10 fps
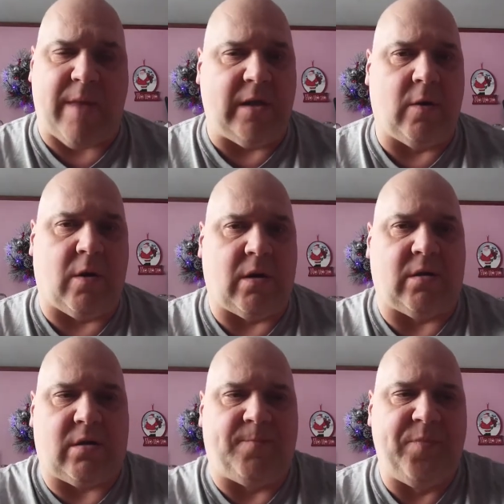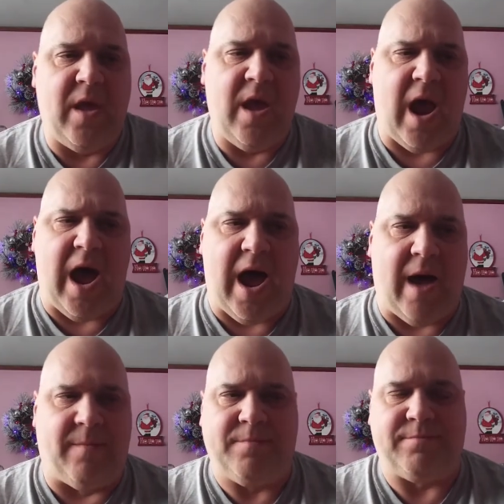My daughter's,
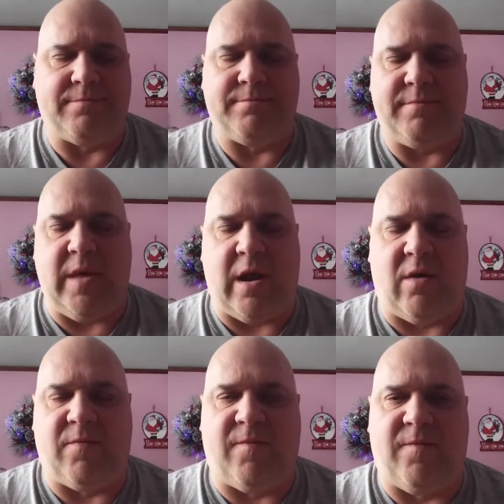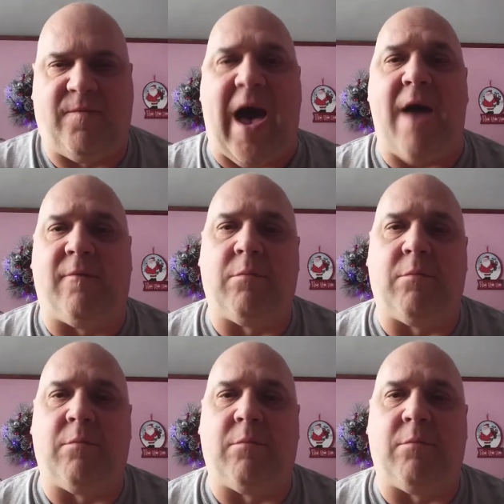5